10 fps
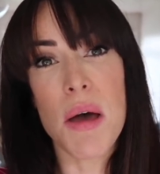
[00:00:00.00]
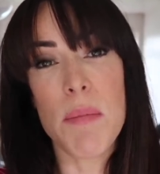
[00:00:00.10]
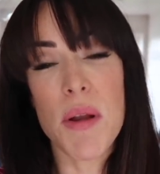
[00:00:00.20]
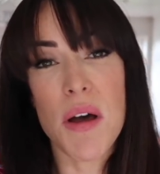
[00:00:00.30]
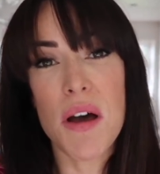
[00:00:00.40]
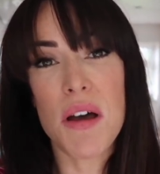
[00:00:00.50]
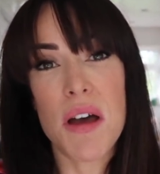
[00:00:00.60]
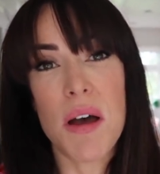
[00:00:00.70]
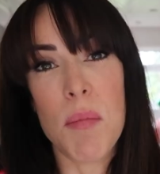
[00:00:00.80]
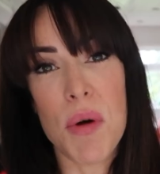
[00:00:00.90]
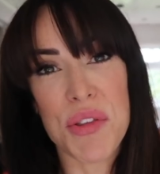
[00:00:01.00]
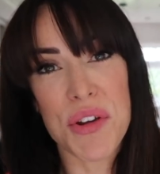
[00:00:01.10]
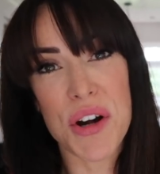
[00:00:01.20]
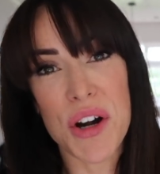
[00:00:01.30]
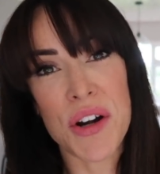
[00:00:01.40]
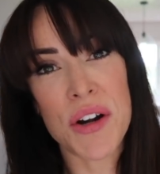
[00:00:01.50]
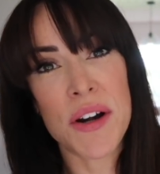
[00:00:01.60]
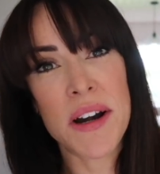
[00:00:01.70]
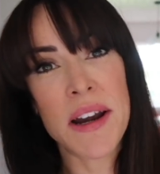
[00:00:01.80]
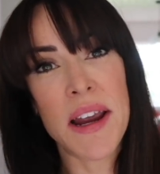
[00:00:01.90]
I'm not a mother,
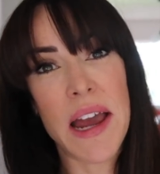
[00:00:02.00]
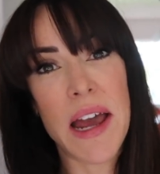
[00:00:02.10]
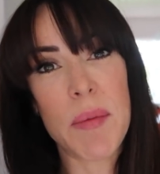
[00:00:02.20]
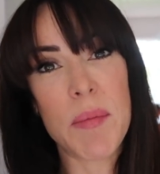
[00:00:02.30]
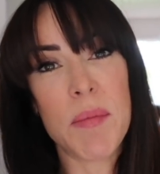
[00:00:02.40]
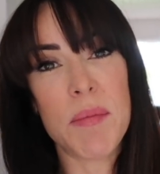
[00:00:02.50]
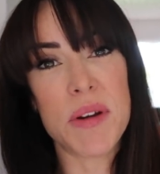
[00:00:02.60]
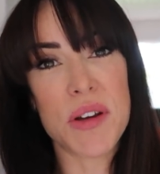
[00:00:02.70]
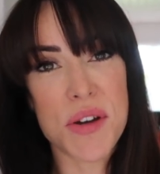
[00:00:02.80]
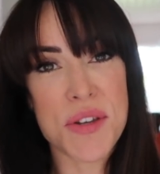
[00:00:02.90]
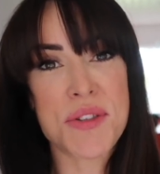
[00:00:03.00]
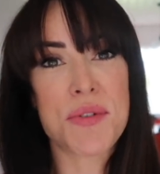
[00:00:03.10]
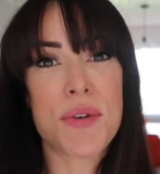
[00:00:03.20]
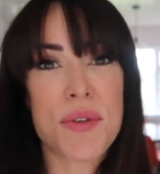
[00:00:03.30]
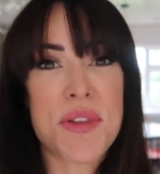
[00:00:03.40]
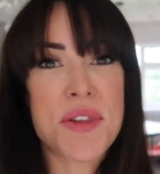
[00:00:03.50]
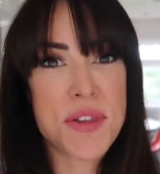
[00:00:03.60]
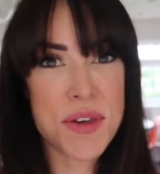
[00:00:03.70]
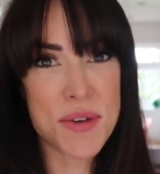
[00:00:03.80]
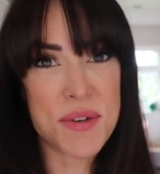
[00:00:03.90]
my dogs don't go to
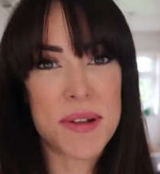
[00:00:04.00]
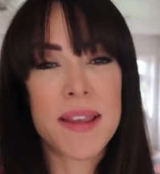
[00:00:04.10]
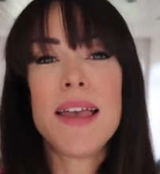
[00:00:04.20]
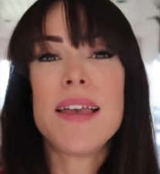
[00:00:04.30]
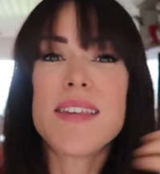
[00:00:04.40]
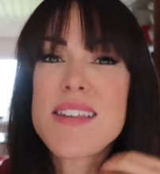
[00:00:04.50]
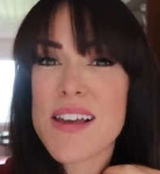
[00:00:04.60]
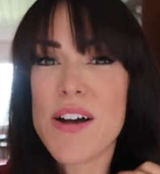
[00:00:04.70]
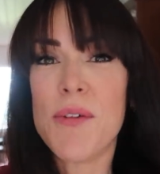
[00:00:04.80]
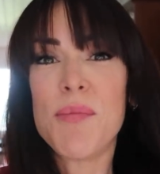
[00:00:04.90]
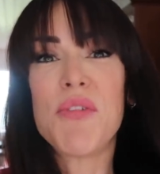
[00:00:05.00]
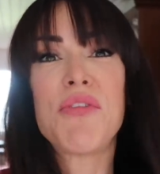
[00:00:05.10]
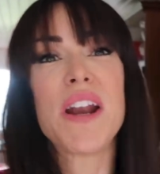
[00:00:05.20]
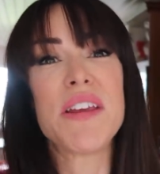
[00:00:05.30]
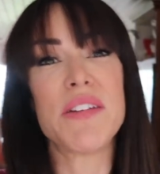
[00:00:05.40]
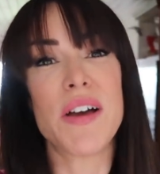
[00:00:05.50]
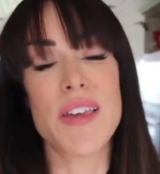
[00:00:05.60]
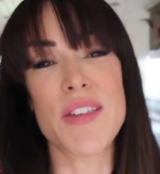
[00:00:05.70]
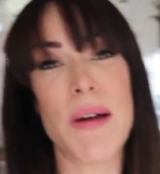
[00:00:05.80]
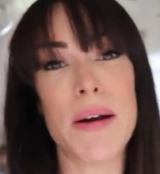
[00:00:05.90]
school. So, but for any of you
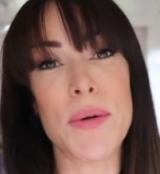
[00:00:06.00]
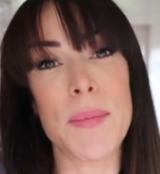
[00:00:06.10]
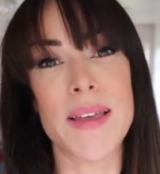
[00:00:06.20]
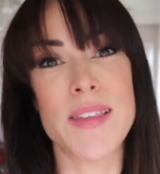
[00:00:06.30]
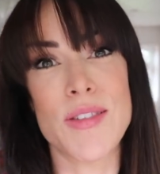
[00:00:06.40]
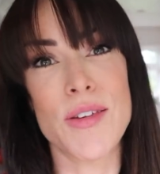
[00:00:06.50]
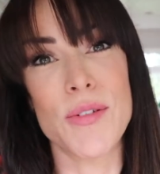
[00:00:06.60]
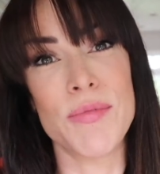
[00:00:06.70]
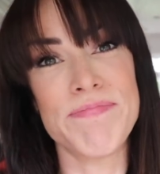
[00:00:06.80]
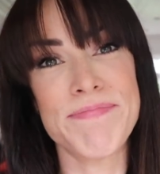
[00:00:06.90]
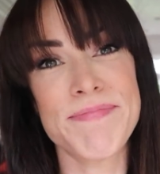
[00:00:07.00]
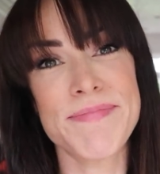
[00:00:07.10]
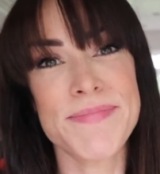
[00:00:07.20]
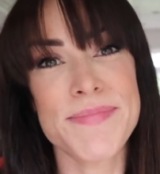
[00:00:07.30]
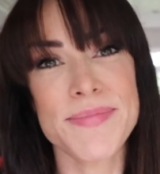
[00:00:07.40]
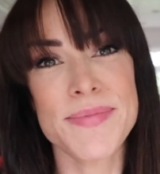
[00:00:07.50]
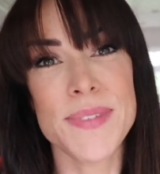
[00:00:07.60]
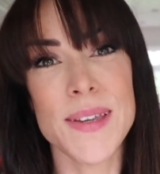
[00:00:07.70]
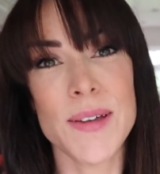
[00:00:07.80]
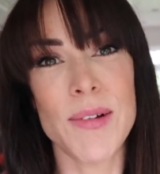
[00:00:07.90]
guys who are going back to school,
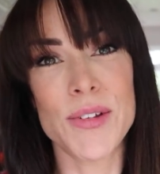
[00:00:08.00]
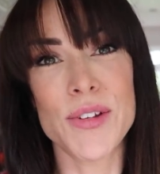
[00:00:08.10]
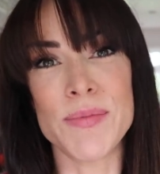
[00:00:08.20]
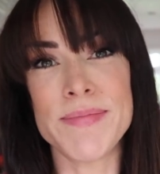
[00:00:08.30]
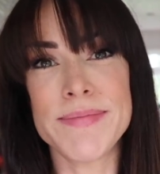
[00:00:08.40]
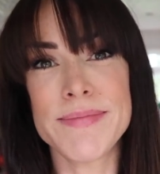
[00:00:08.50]
well done.